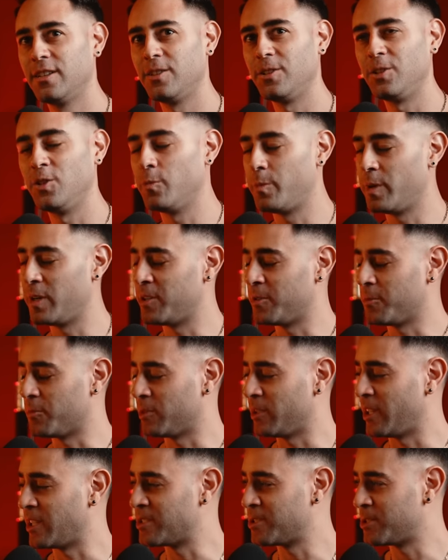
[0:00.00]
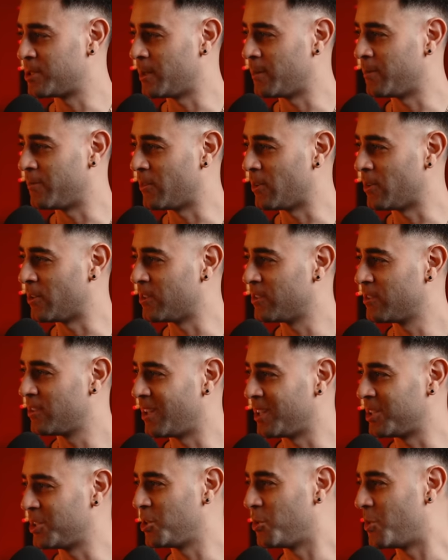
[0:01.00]
you've been in a relationship for
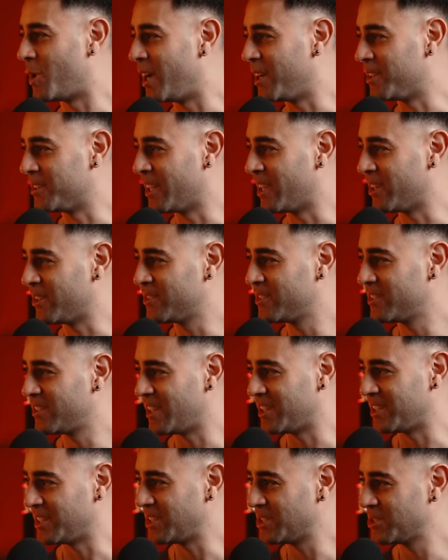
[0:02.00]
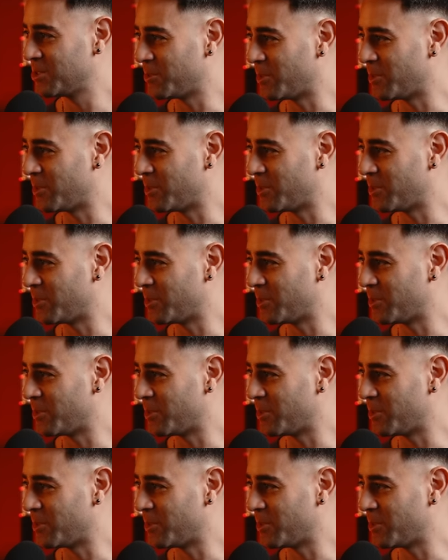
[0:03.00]
a little while now, at least,